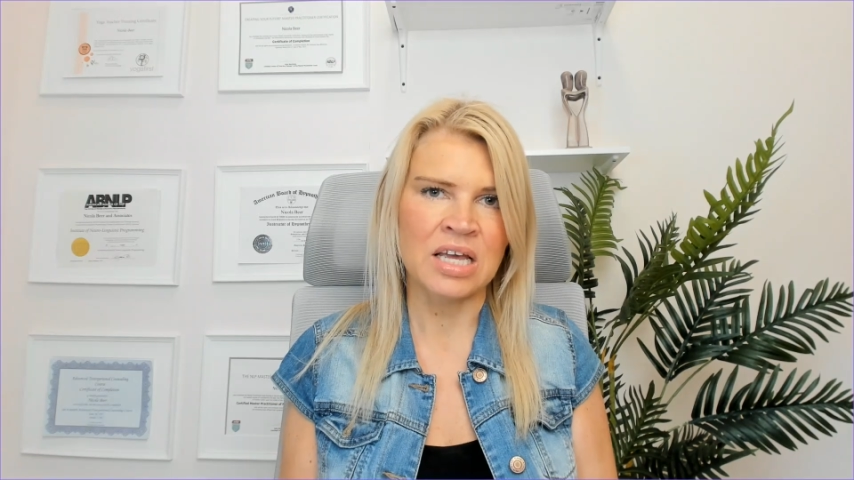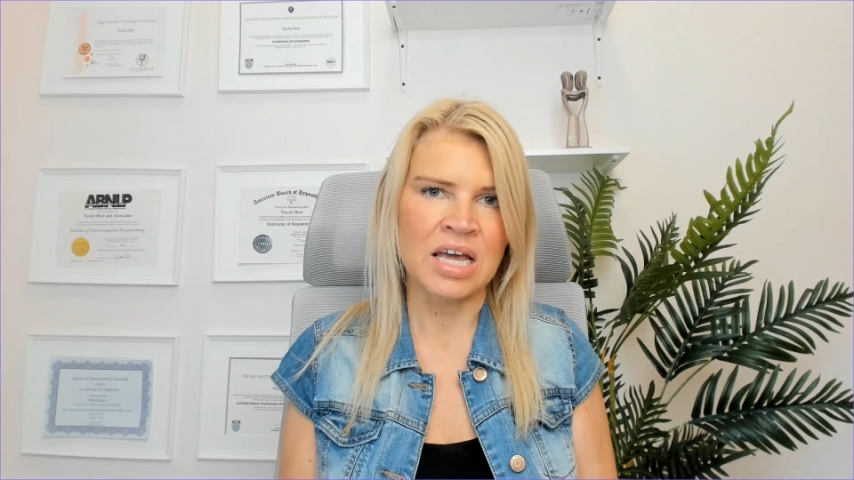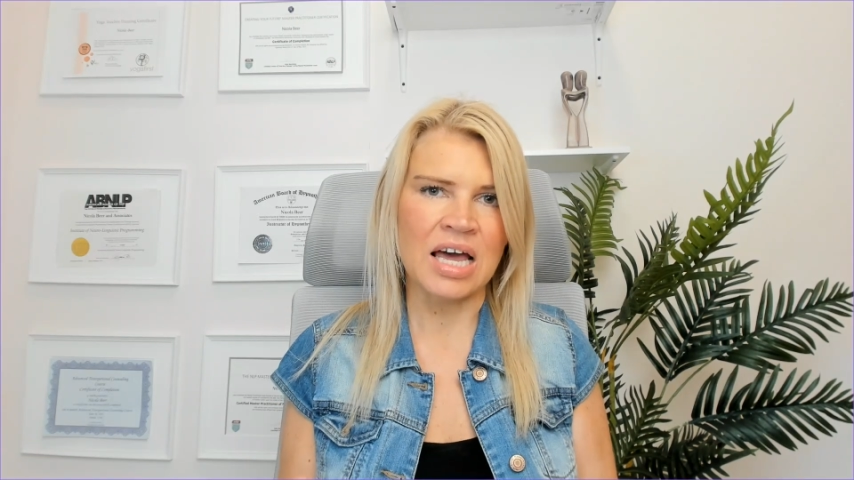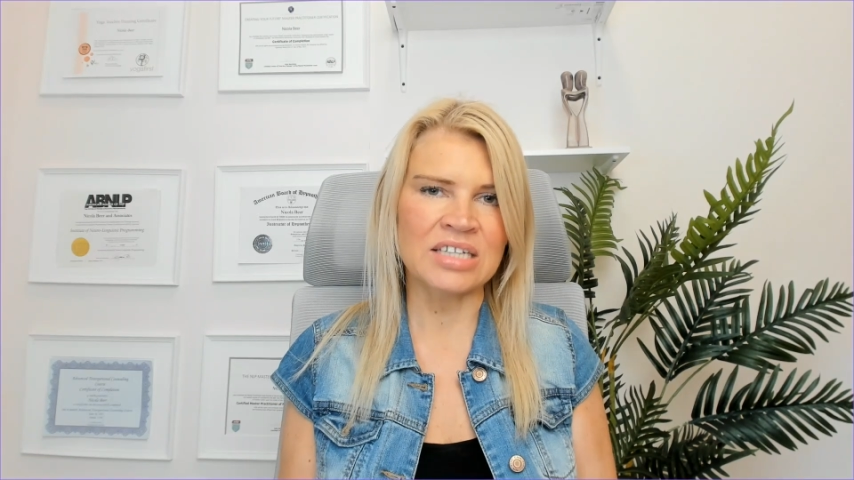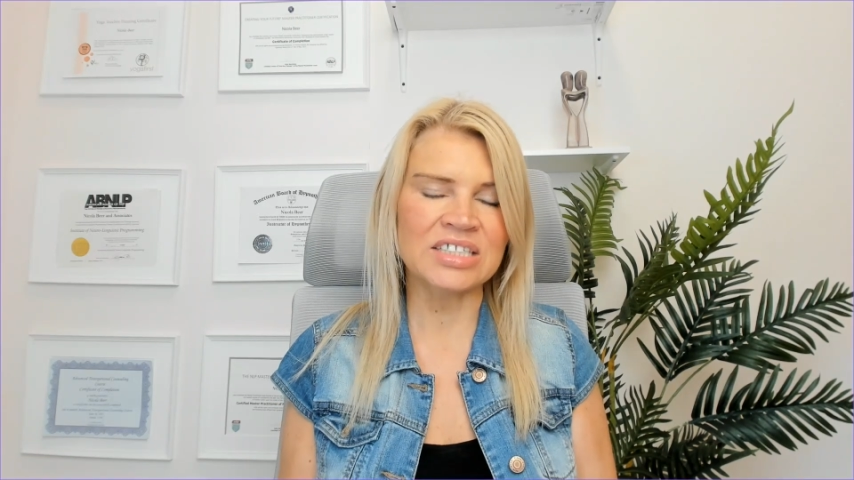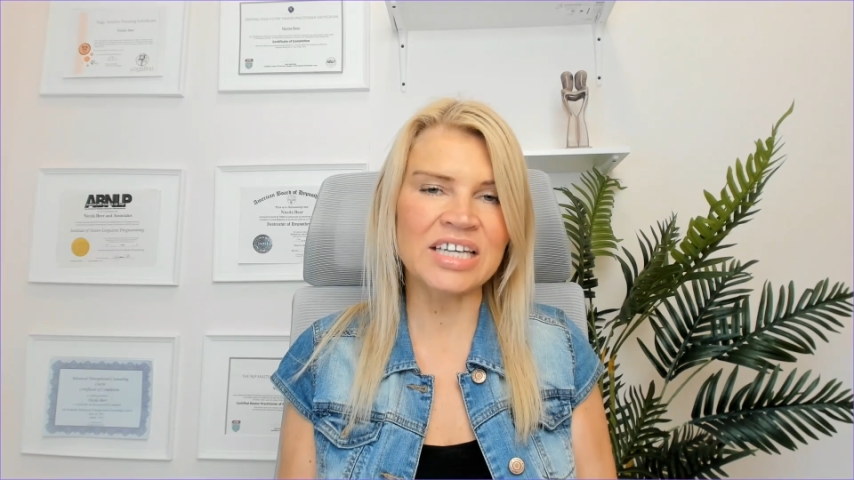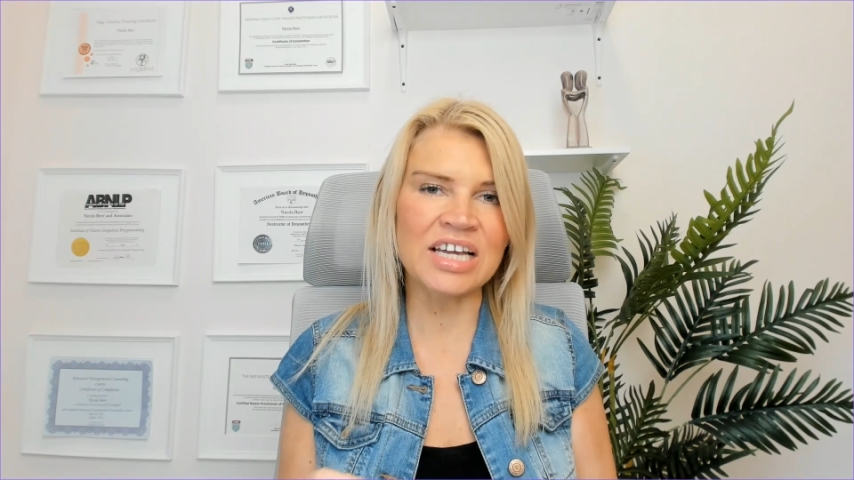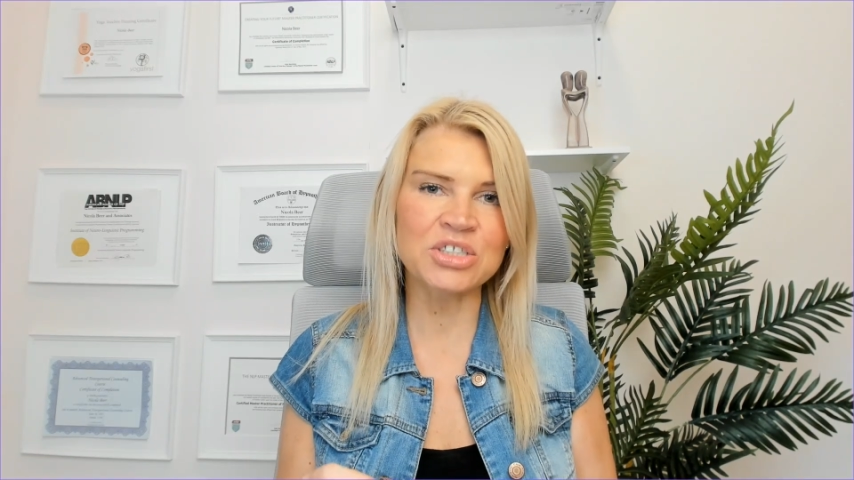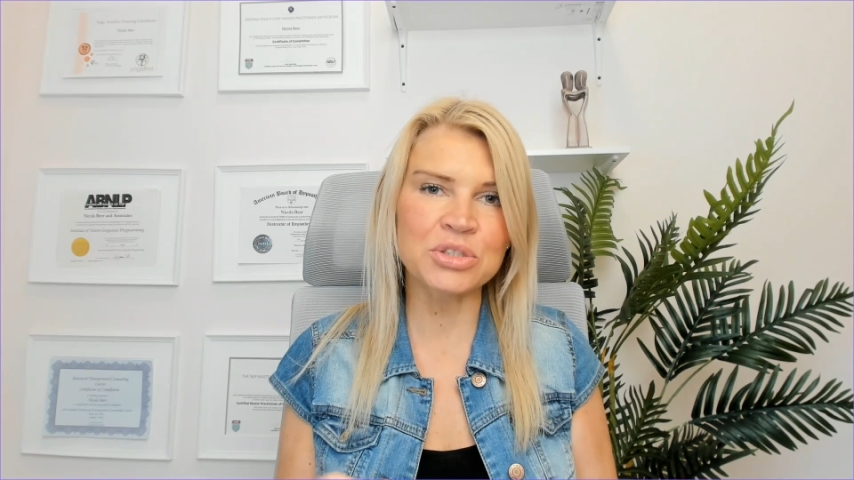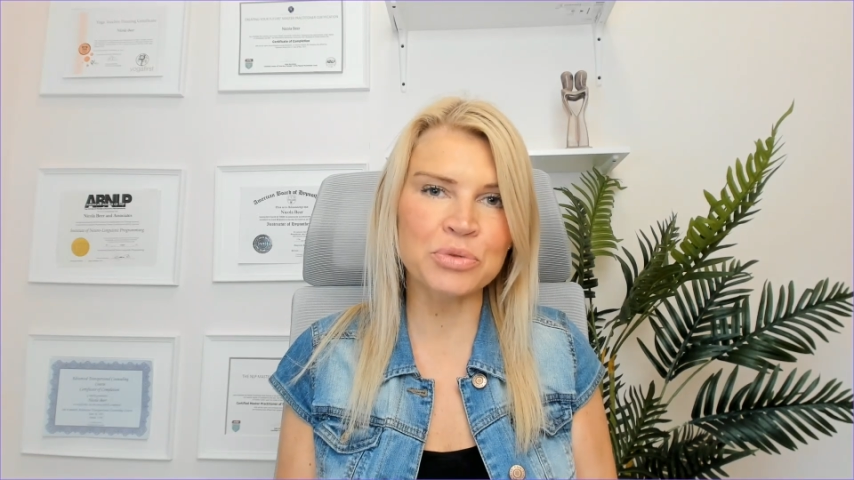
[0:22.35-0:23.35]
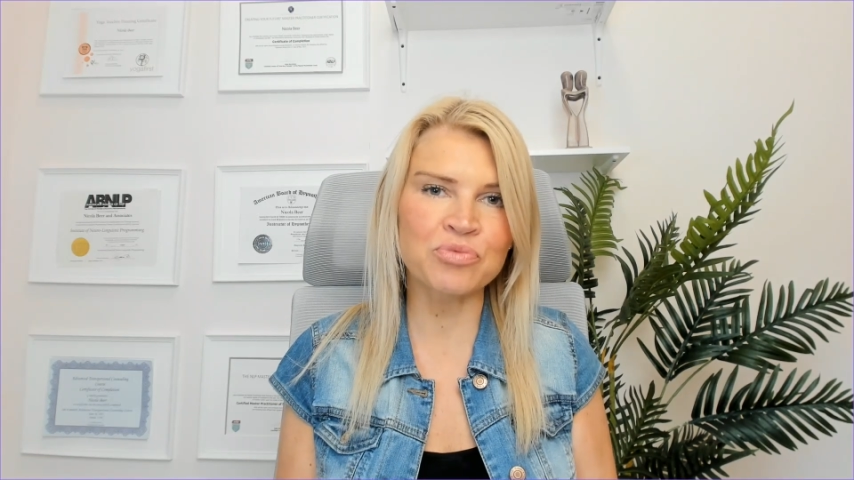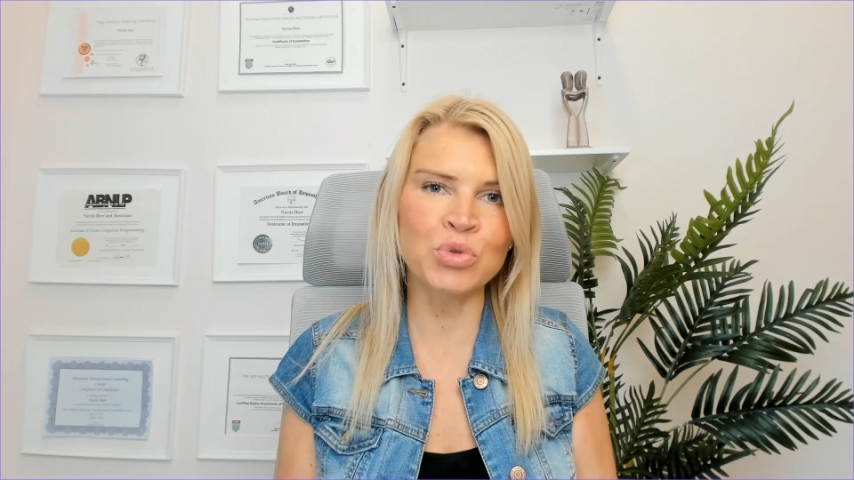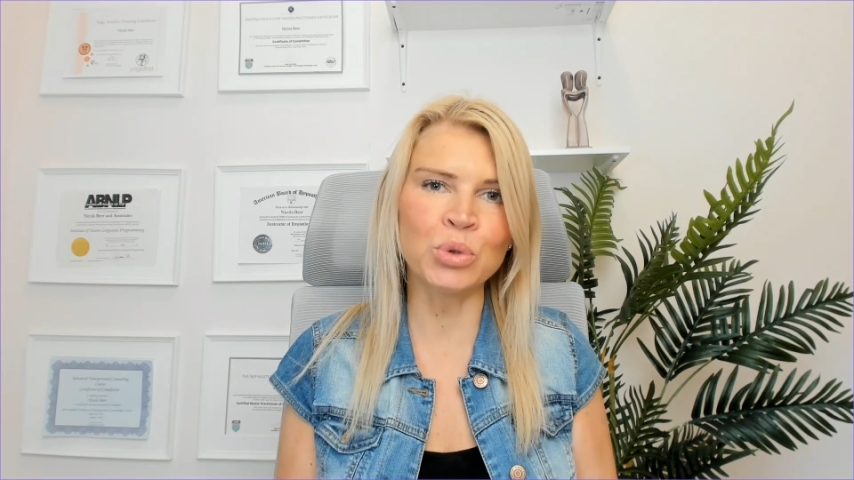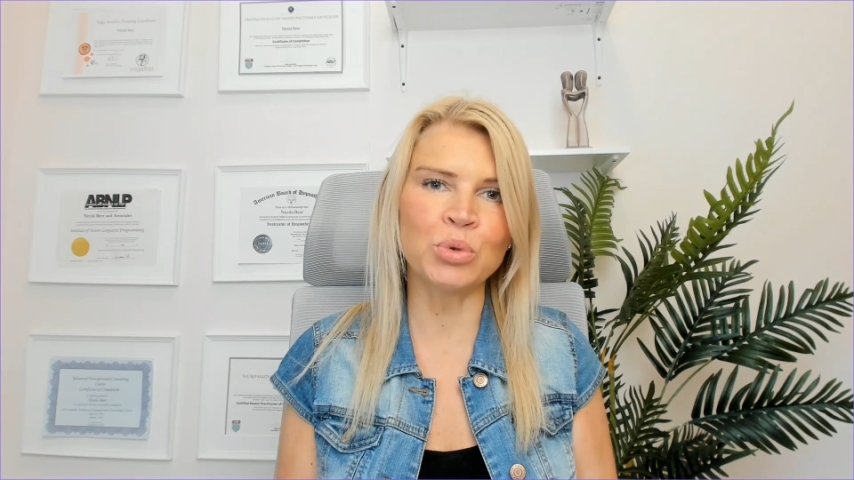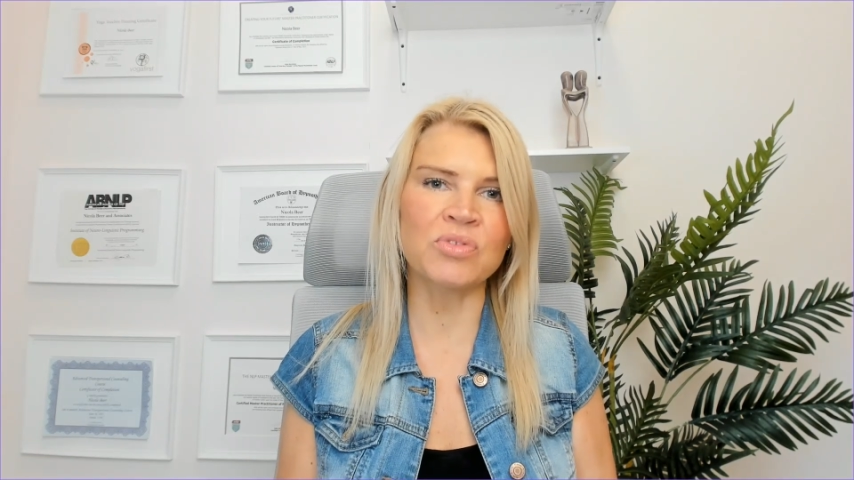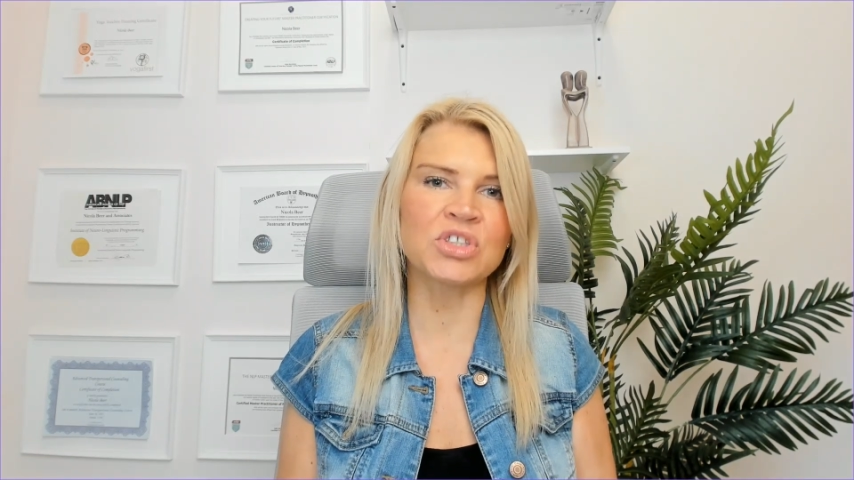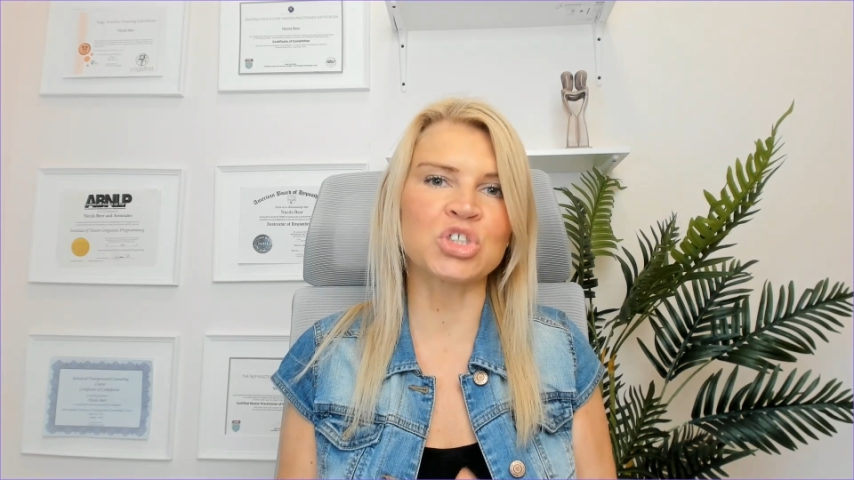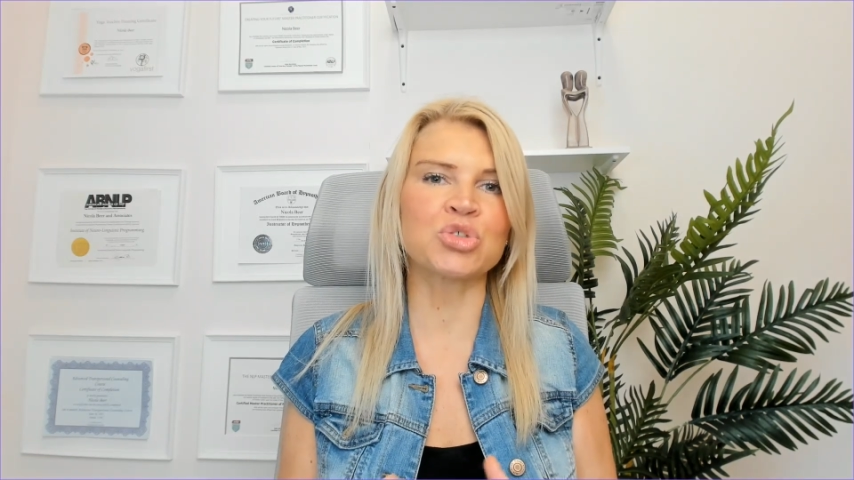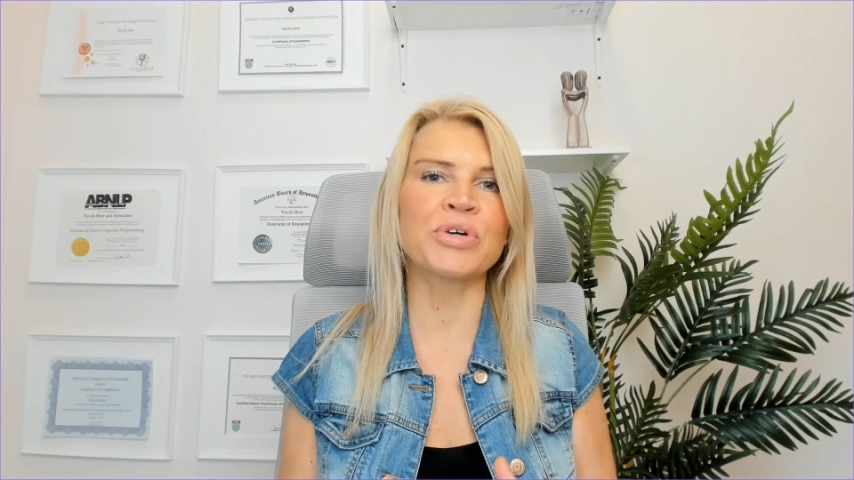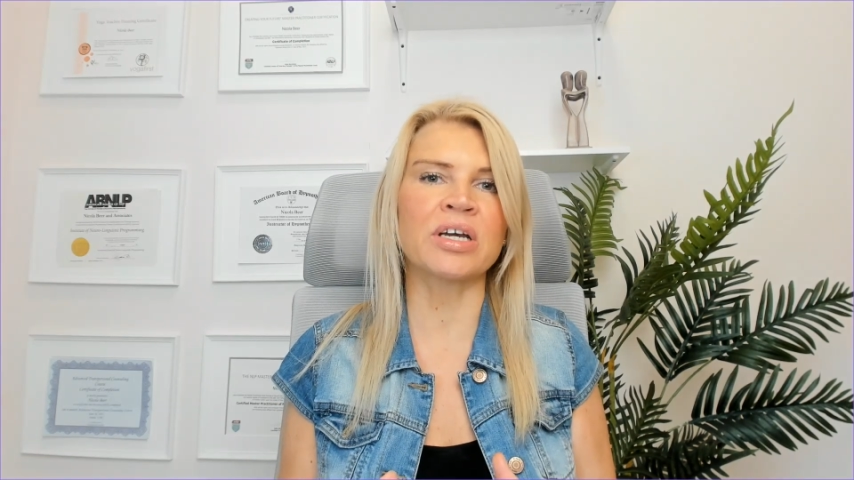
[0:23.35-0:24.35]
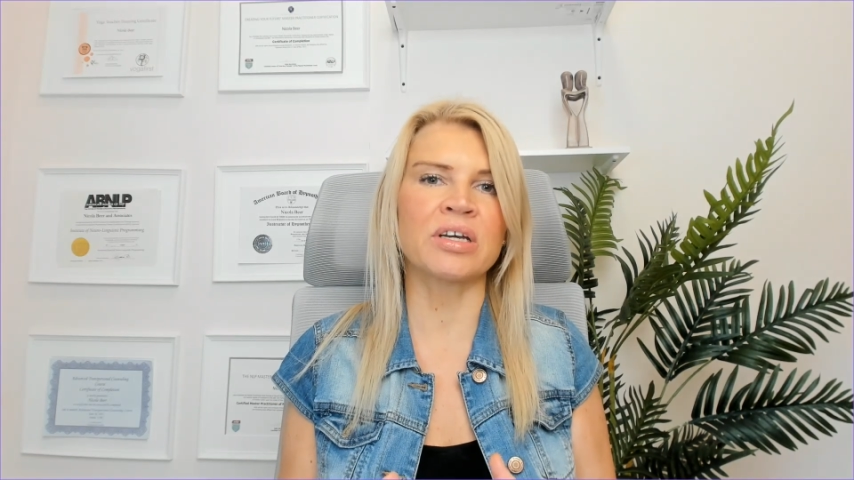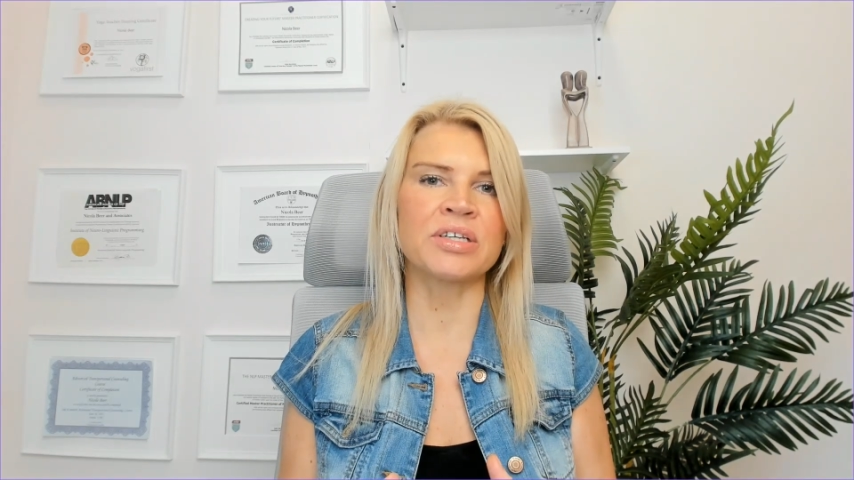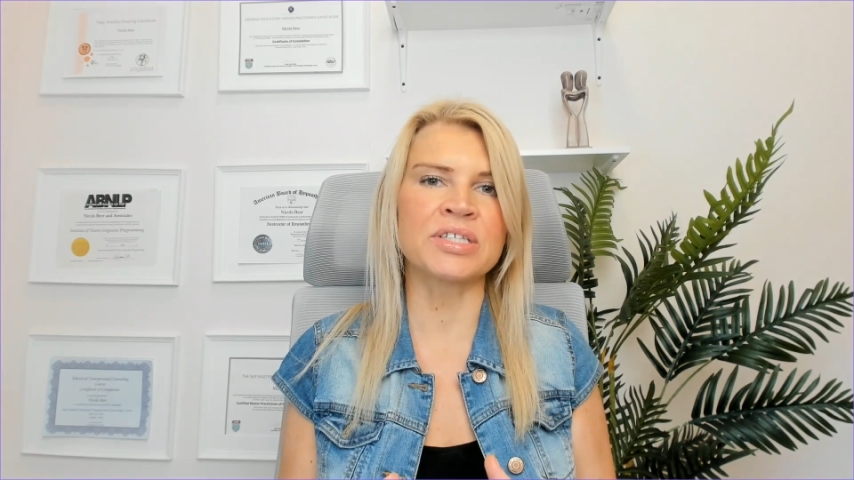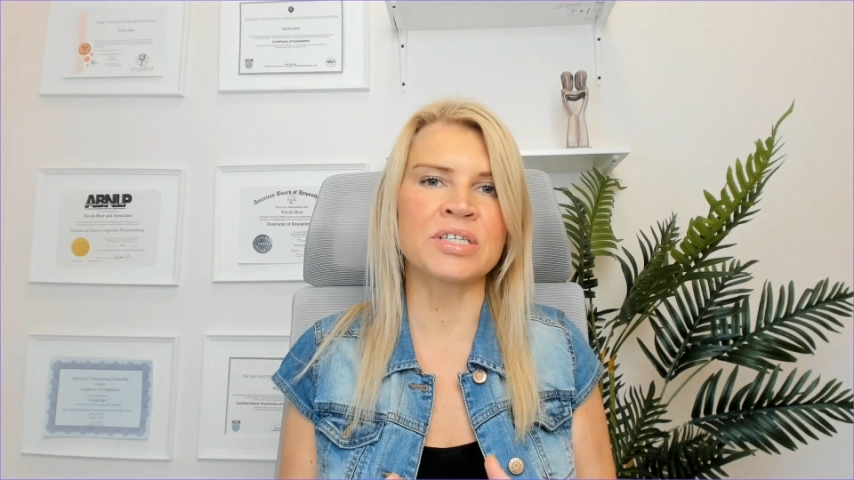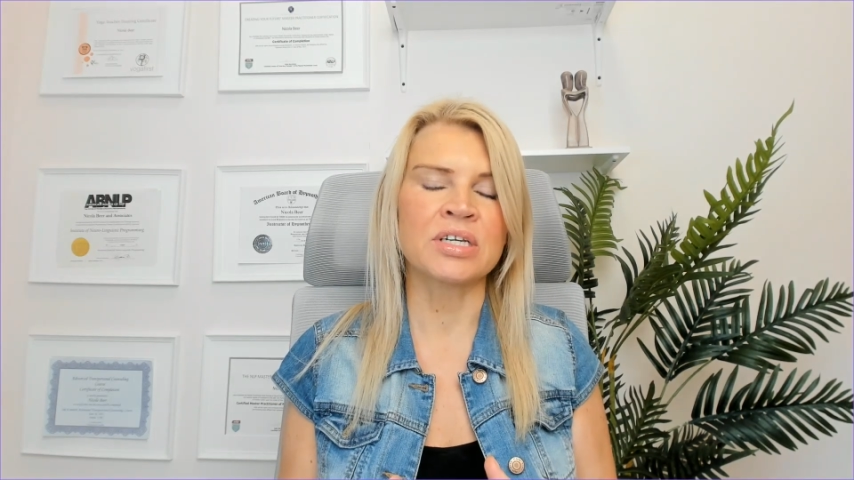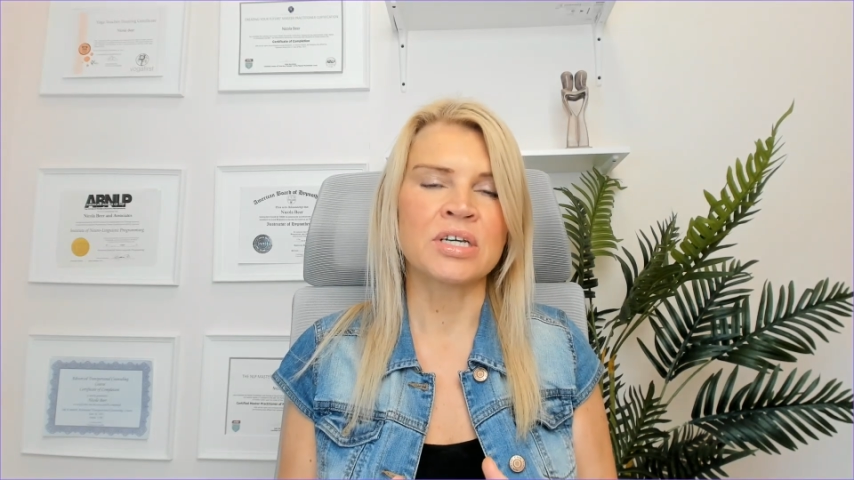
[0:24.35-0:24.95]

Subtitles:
and to get to the root of the triggers